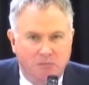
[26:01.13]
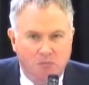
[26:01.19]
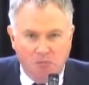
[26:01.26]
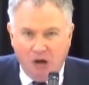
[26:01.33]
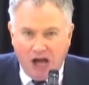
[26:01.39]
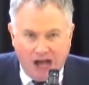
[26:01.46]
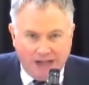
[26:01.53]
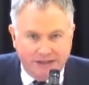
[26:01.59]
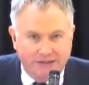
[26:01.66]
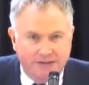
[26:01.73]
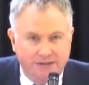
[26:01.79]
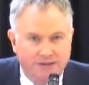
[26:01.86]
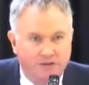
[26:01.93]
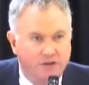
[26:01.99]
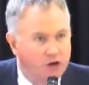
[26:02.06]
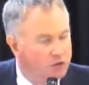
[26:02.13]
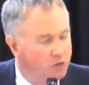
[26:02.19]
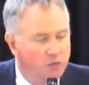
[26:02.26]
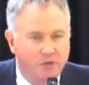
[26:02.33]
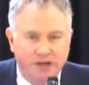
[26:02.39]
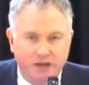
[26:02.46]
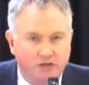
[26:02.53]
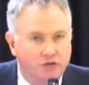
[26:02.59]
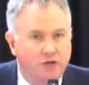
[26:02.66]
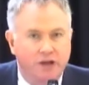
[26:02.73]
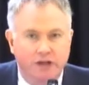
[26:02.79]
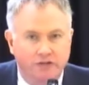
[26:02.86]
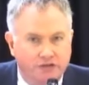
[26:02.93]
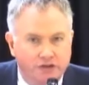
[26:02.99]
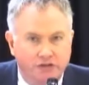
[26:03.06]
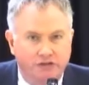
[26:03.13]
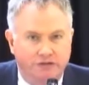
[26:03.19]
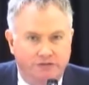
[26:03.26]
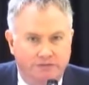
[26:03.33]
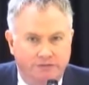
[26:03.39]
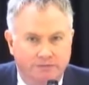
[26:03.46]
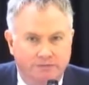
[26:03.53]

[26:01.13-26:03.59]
but there will be a transition.